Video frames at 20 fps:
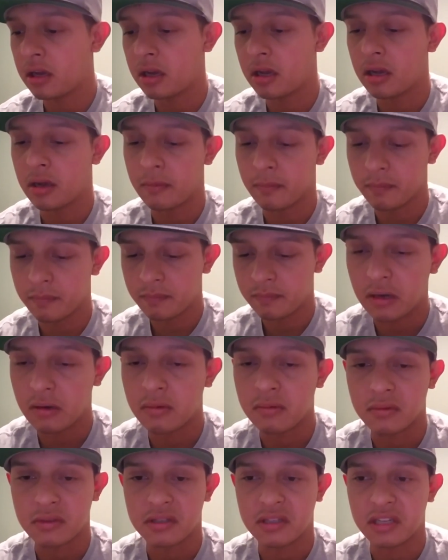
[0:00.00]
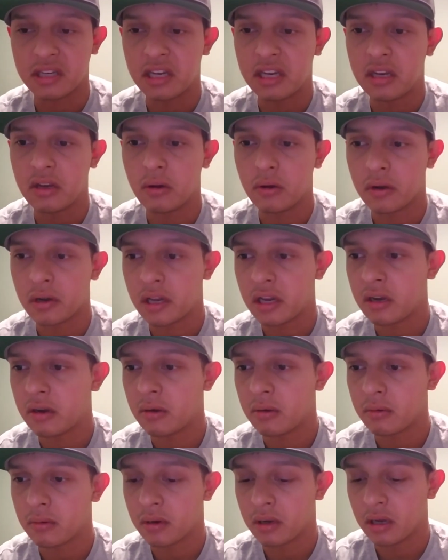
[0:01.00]
um, they don't see or they
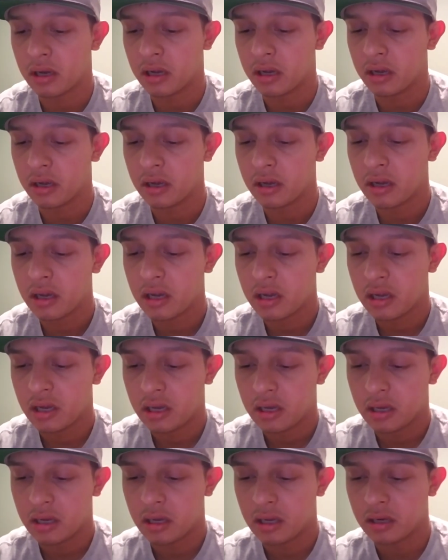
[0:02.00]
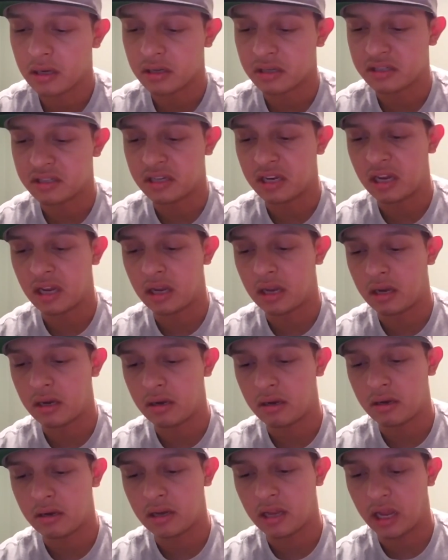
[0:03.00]
don't uh,
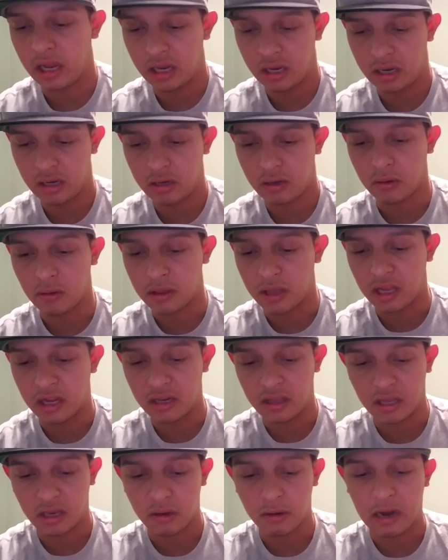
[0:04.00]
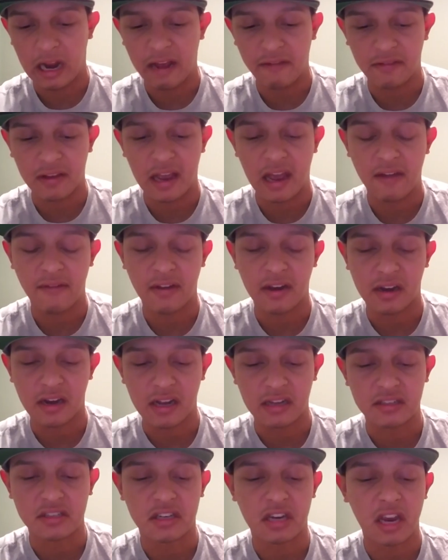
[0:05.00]
understand that you think that you have to have a
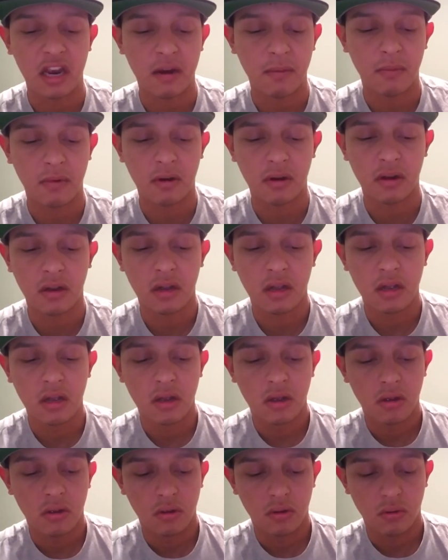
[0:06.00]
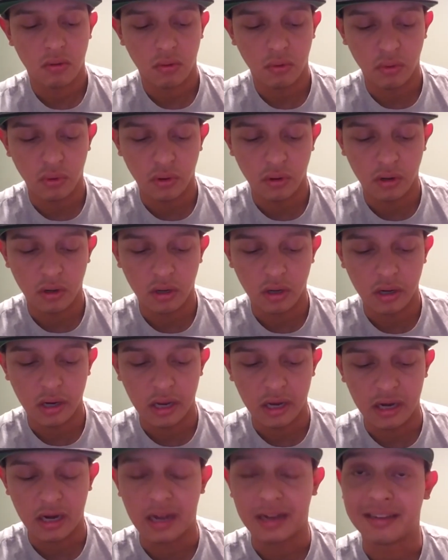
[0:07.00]
nice camera or
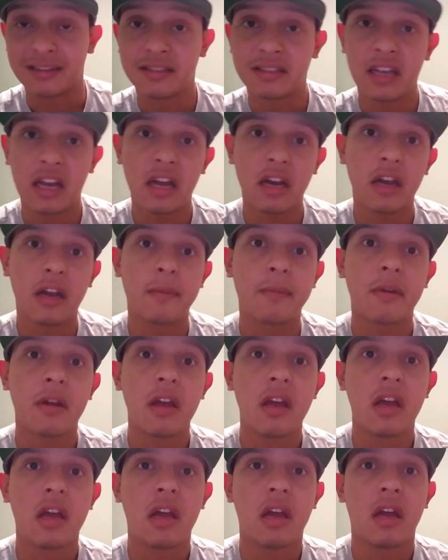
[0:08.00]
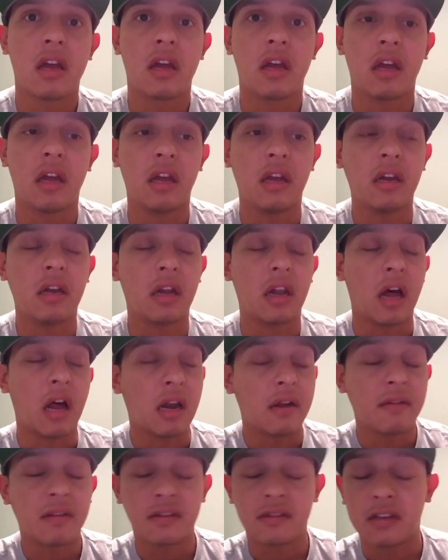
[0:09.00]
a nice setup. And a
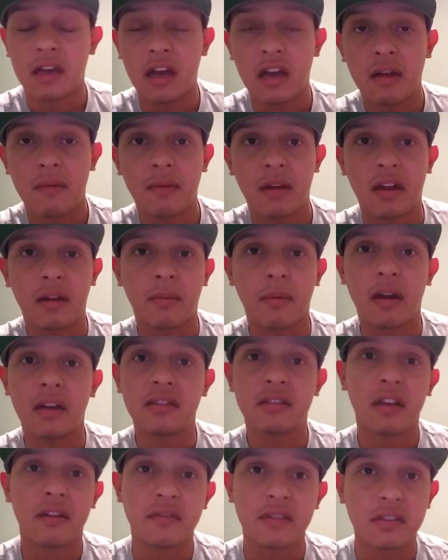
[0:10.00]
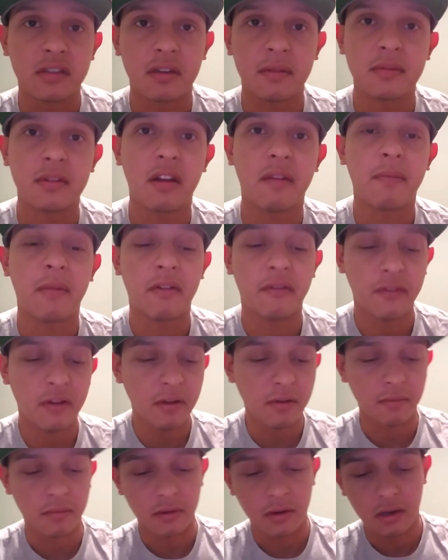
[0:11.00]
lot of the time, like my stuff just comes off my
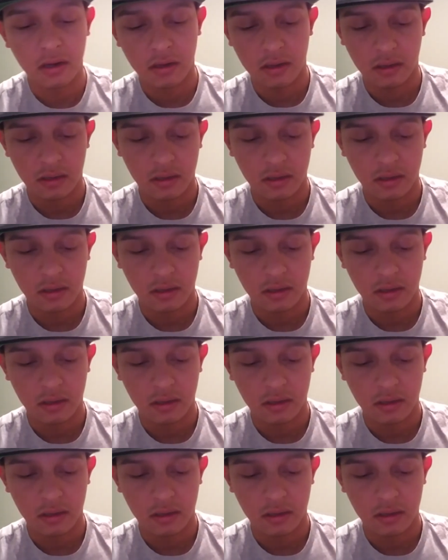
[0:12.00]
phone.